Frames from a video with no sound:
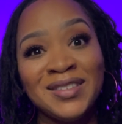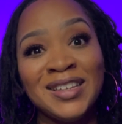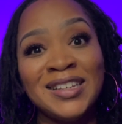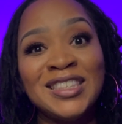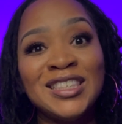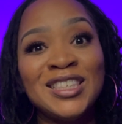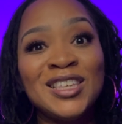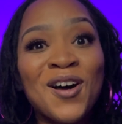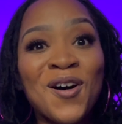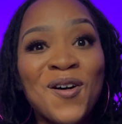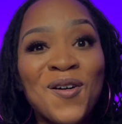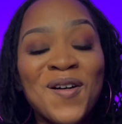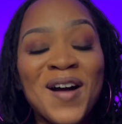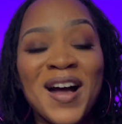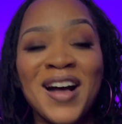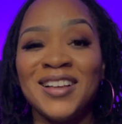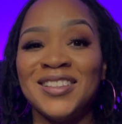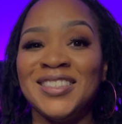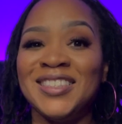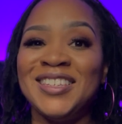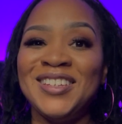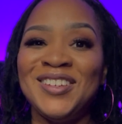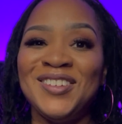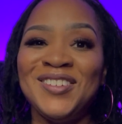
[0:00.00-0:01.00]
So I'll
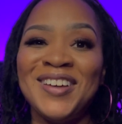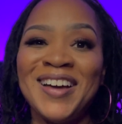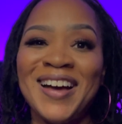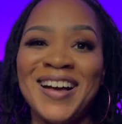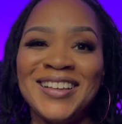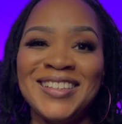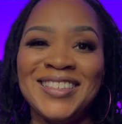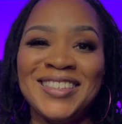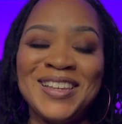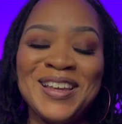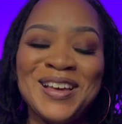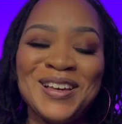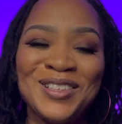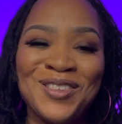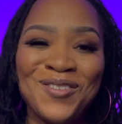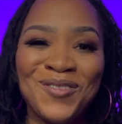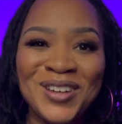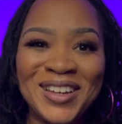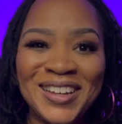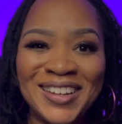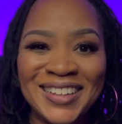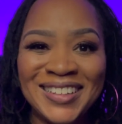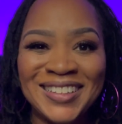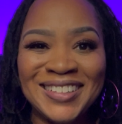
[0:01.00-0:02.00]
see you guys next
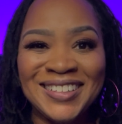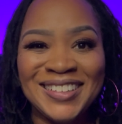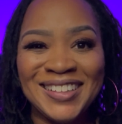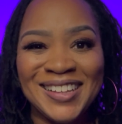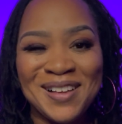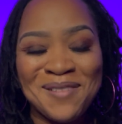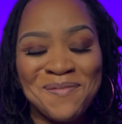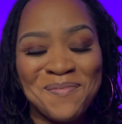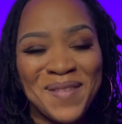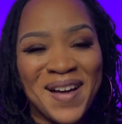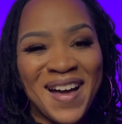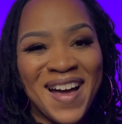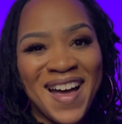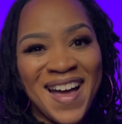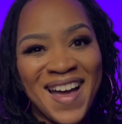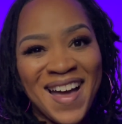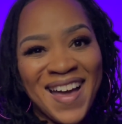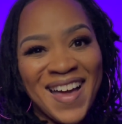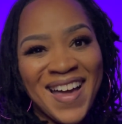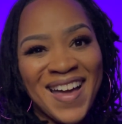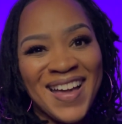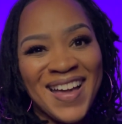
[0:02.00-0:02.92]
week. Bye.